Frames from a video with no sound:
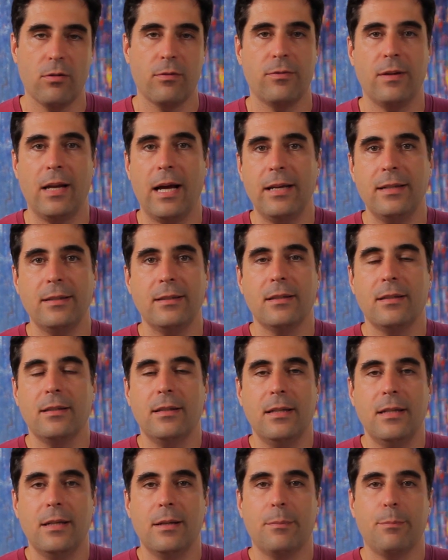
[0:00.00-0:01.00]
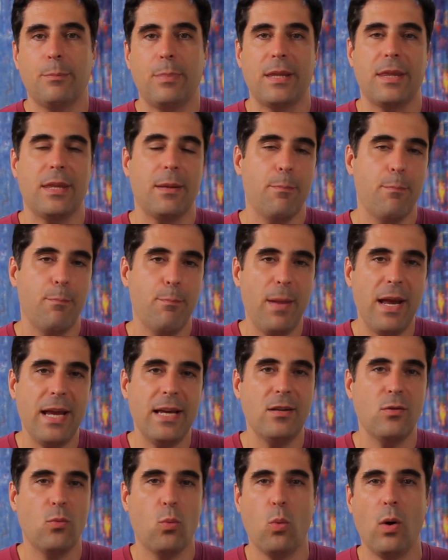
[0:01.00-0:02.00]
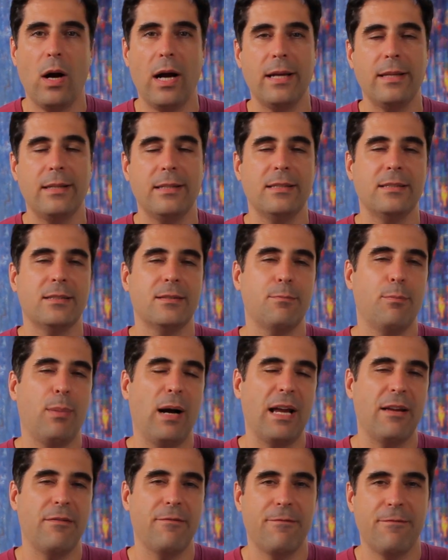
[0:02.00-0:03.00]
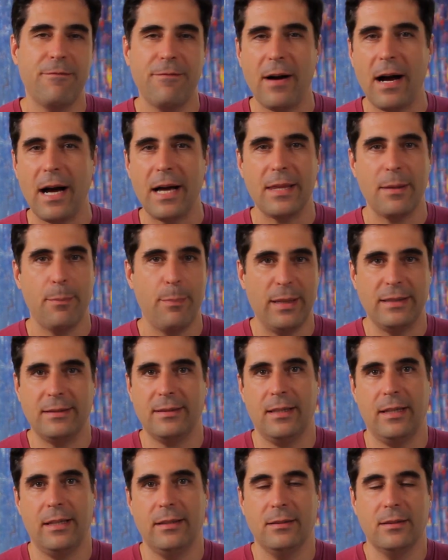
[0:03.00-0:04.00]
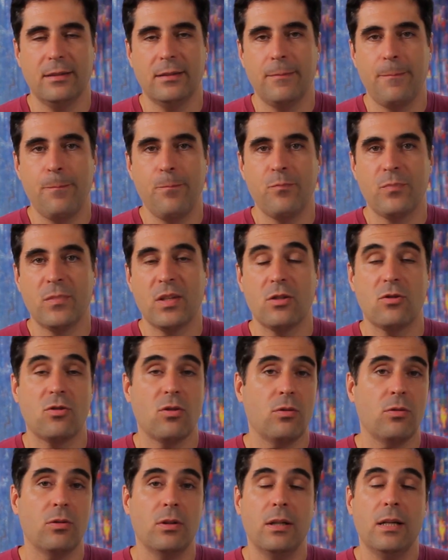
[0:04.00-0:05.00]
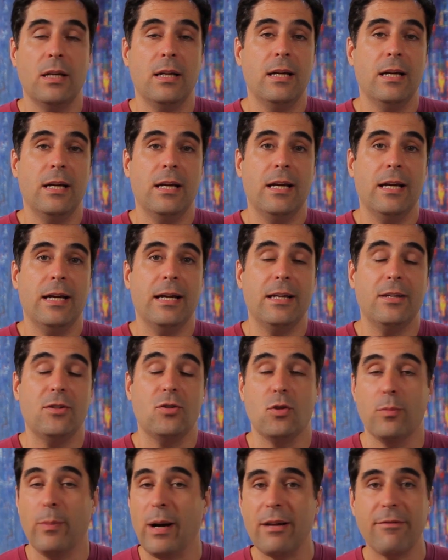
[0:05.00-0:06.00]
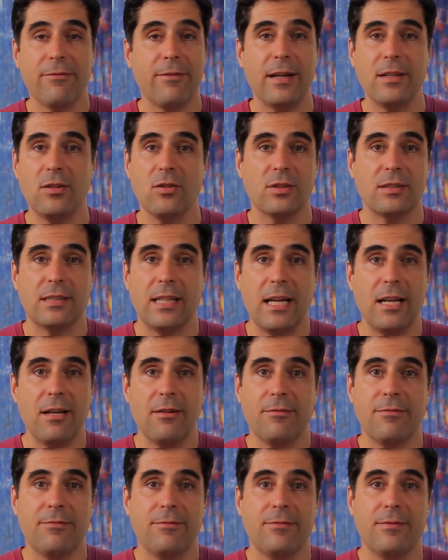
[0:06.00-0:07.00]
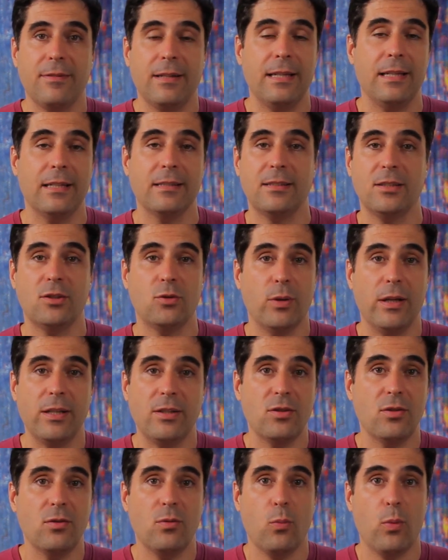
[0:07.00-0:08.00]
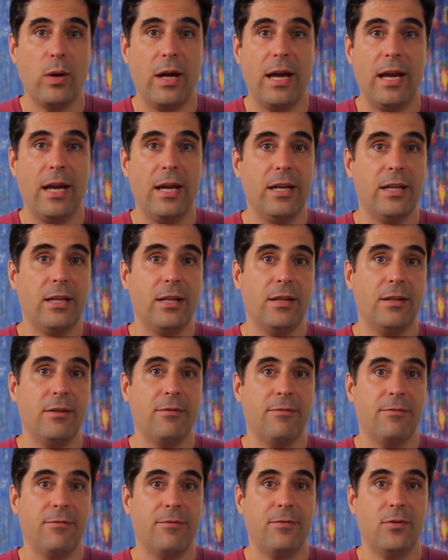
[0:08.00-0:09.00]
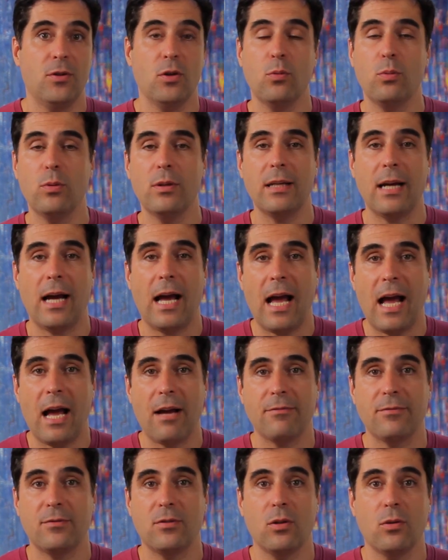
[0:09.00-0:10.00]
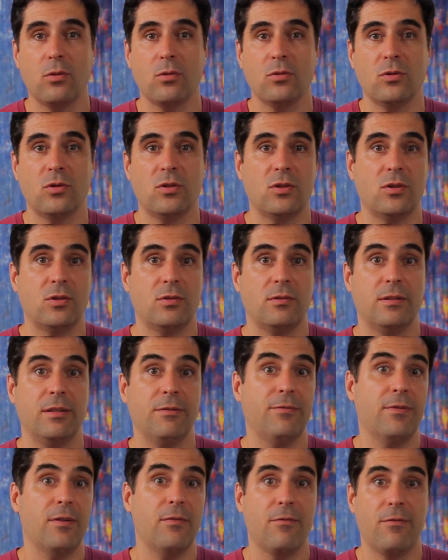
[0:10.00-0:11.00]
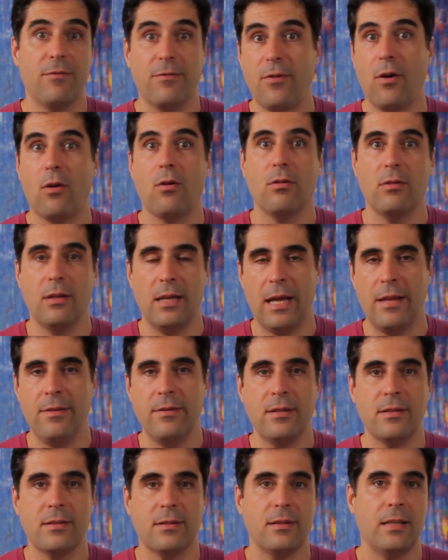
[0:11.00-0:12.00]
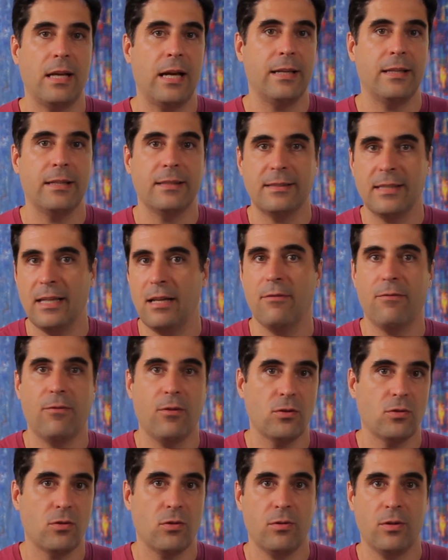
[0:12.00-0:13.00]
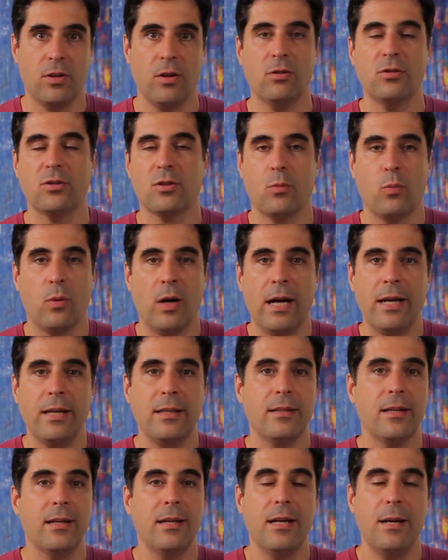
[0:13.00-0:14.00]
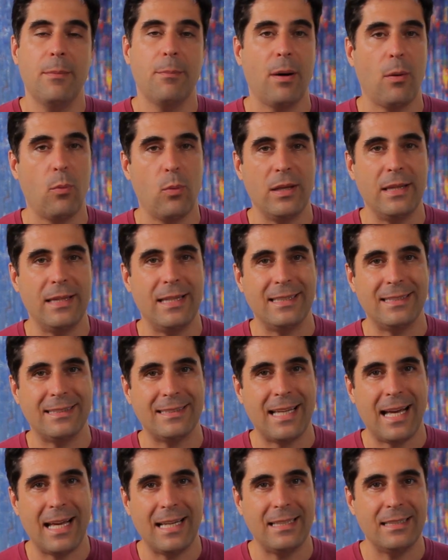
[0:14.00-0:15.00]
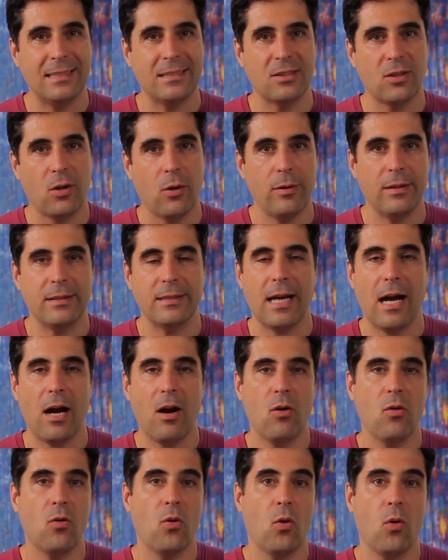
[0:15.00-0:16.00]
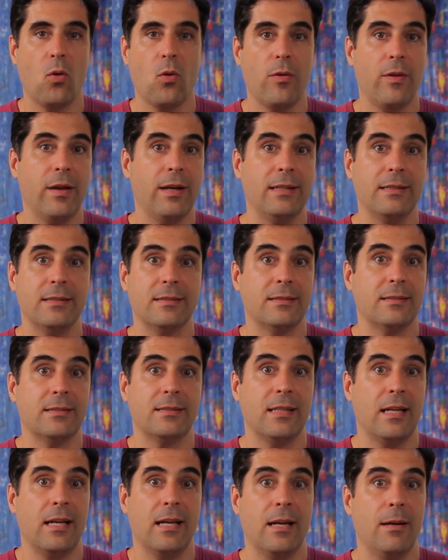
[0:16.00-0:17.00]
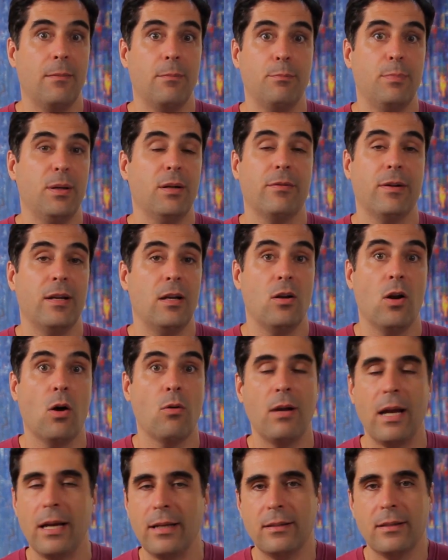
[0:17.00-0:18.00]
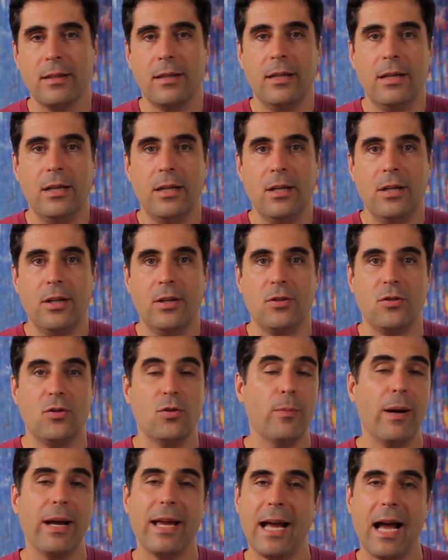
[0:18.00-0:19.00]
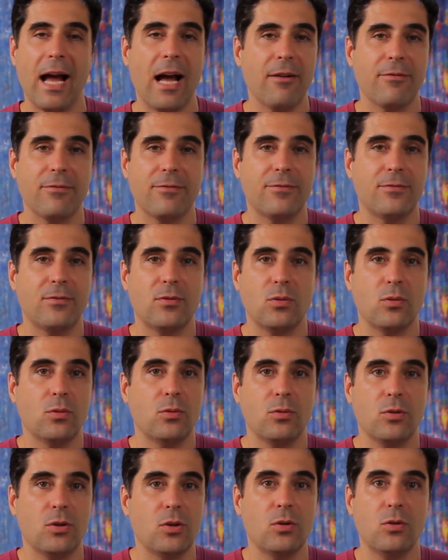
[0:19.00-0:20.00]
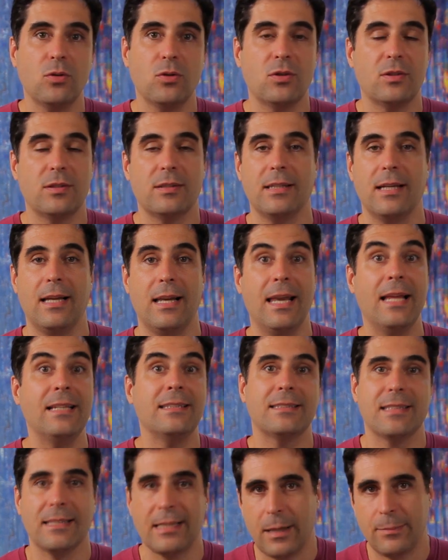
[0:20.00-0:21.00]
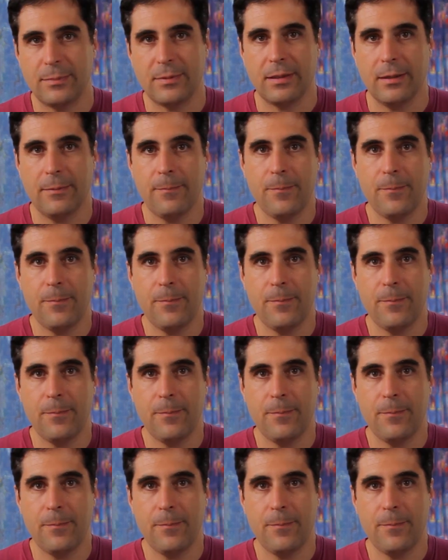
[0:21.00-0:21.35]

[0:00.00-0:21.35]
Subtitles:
of light, but the main wide is by far the better lens. So you might find yourself in a situation where if you want to have those different focal lengths like the telephoto and the ultra wide, but when the sun is going down or there is a bit of a low light, you might have to use a lens adapter.